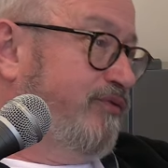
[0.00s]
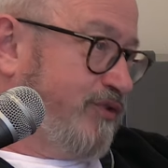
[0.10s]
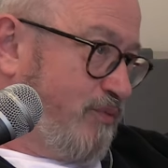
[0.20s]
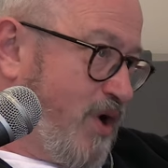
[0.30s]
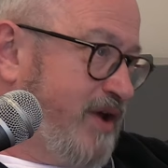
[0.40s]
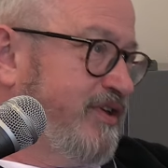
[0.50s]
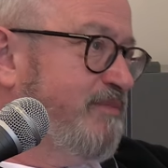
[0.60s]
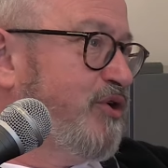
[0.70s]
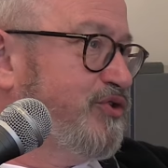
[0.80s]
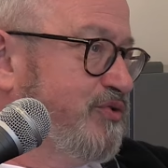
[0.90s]
the way the
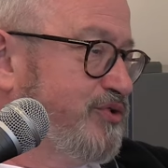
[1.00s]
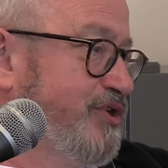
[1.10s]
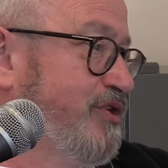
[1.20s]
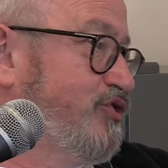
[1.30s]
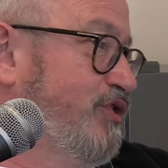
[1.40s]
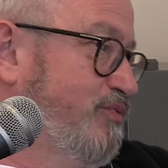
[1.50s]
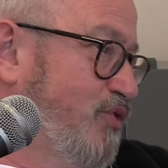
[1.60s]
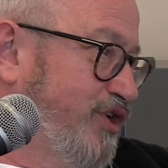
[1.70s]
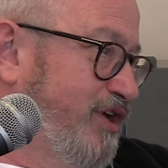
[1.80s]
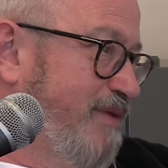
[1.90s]
emotional circuitry in the
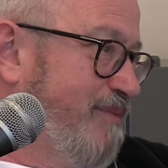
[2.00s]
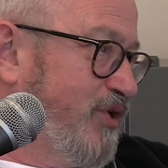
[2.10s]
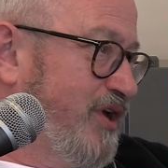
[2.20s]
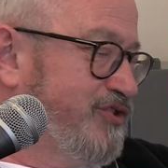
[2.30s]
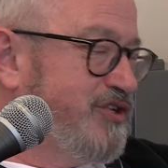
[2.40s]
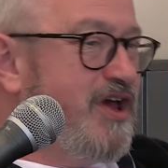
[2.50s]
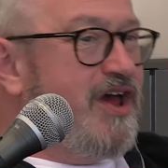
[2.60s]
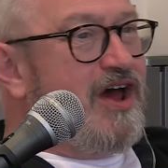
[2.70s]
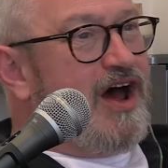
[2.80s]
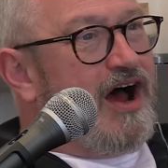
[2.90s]
working memory is.
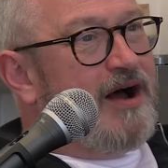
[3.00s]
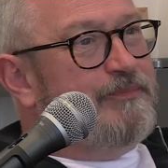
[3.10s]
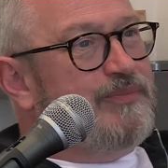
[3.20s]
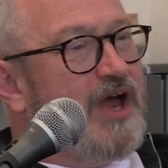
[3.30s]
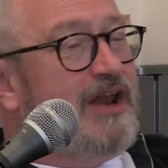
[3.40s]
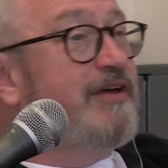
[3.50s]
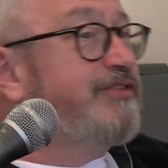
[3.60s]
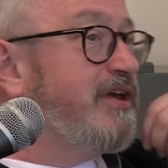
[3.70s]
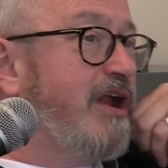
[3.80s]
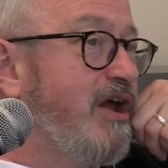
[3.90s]
Um, and I
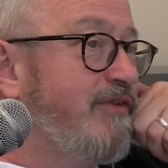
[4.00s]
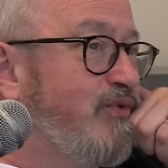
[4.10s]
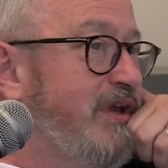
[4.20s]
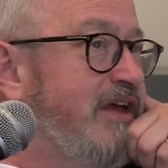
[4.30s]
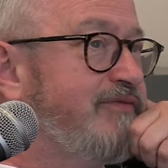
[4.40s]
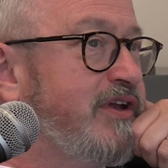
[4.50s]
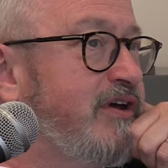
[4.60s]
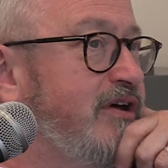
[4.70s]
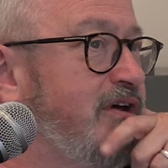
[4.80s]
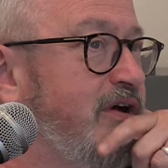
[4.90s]
think you know if we live in
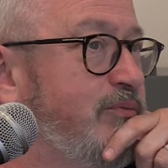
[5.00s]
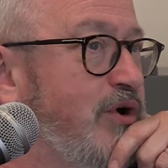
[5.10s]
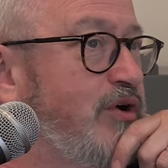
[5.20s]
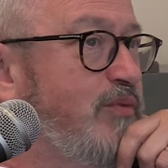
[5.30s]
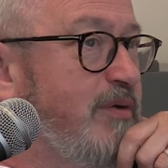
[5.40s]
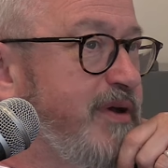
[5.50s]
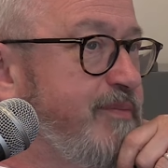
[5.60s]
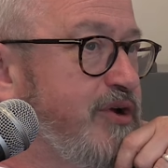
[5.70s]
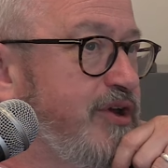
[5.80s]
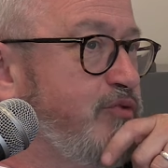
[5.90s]
a, a, world where
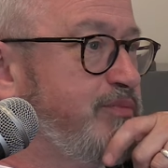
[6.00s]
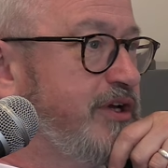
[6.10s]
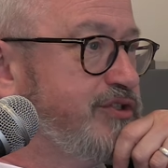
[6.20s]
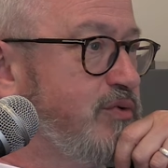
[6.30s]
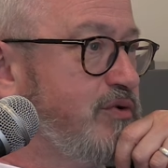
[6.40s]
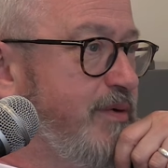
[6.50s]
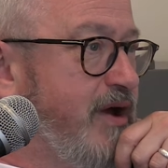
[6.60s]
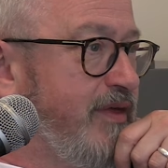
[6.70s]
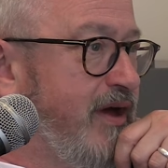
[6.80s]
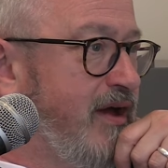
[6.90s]
people can openly talk
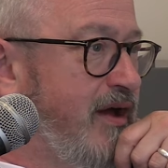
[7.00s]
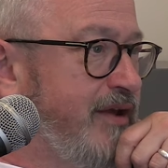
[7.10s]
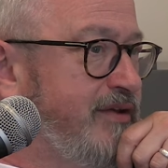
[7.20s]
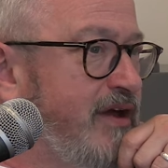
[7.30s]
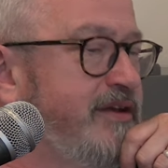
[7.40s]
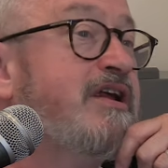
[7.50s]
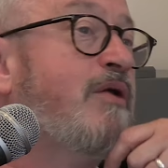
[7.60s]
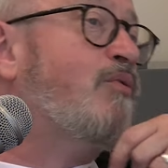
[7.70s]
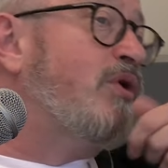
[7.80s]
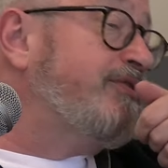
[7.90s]
about that, and and you
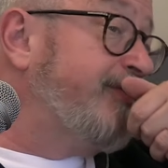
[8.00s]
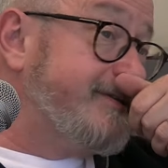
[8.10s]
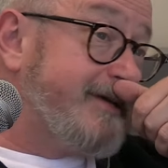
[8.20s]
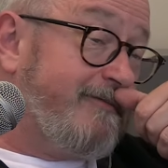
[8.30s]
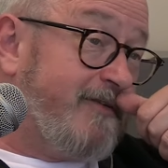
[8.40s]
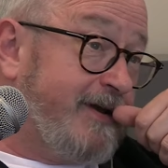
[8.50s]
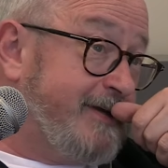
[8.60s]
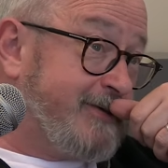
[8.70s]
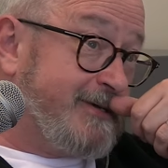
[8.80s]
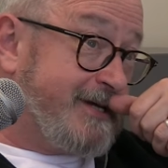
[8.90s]
know one of the things that I find
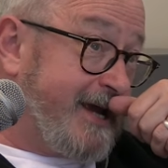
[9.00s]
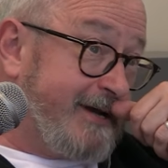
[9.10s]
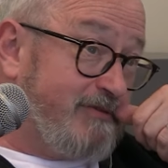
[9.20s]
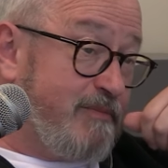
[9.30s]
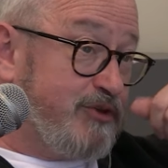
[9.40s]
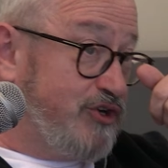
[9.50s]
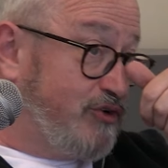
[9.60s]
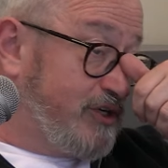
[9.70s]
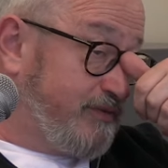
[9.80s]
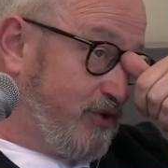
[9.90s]
interesting hanging around with
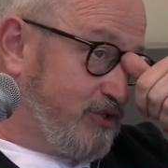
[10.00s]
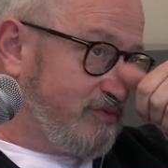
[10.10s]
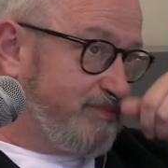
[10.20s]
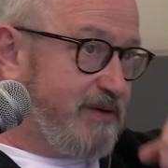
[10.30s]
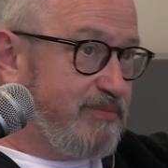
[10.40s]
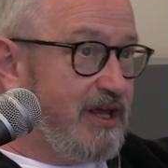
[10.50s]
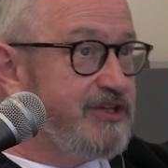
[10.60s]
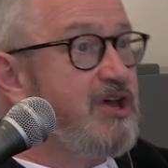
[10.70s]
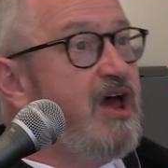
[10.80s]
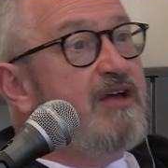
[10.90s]
neurodivergent people
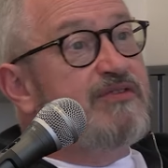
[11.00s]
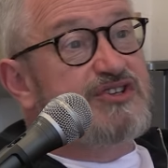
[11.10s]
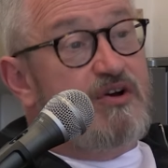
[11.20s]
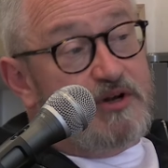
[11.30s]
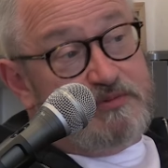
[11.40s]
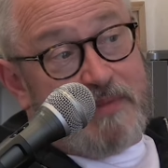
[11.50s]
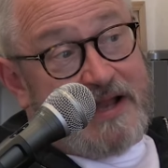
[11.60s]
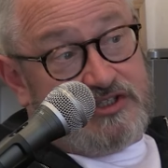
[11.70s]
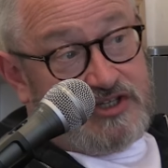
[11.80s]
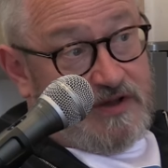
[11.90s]
is there's not much
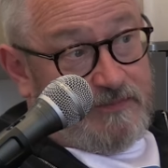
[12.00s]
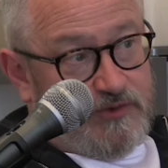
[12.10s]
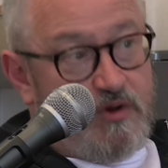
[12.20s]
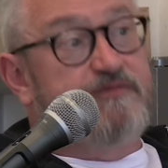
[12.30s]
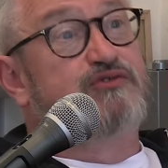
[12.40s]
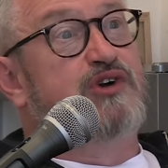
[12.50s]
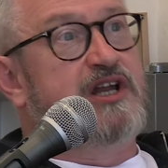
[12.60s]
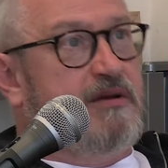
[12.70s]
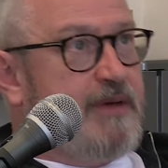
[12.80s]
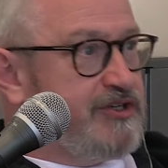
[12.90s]
banter. You have a
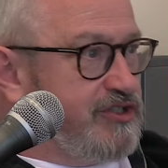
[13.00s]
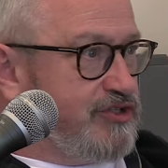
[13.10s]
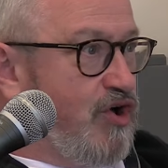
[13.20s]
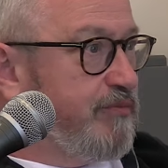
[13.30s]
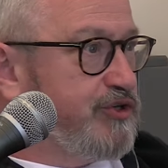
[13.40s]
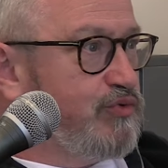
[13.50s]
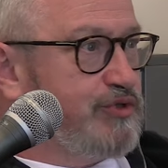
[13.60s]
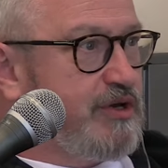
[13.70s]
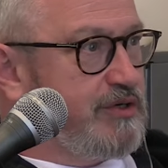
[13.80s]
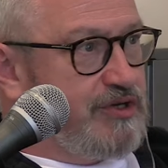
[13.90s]
really amazing time because you're all
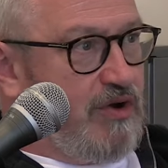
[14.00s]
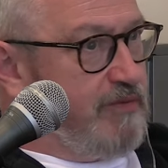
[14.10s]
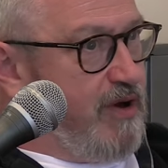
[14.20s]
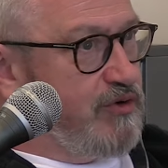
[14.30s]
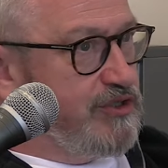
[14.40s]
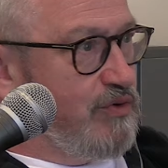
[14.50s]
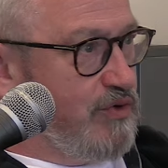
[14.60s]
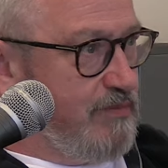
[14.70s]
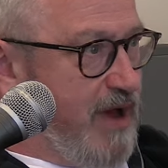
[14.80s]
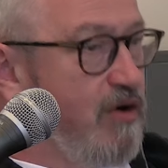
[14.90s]
so excited about what you're
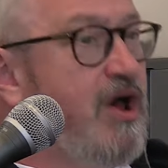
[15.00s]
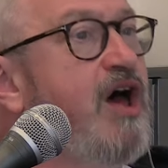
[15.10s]
talking about,